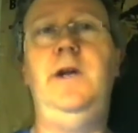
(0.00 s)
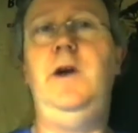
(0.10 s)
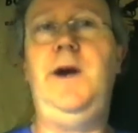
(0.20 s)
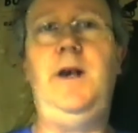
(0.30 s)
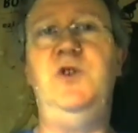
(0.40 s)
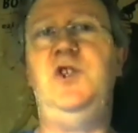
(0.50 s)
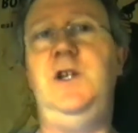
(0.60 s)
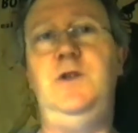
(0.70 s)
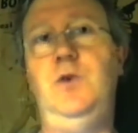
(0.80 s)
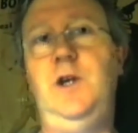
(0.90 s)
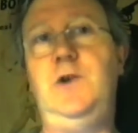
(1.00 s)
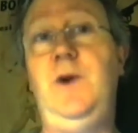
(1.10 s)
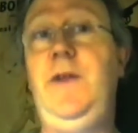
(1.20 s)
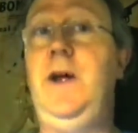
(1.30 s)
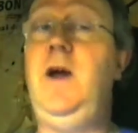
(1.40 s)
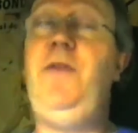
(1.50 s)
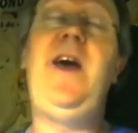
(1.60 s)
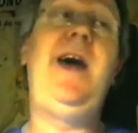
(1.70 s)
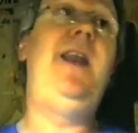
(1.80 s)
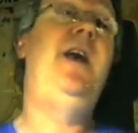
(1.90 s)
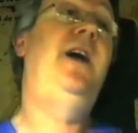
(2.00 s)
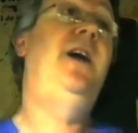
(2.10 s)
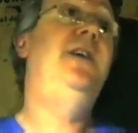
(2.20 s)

I didn't know how the machines worked or anything like that.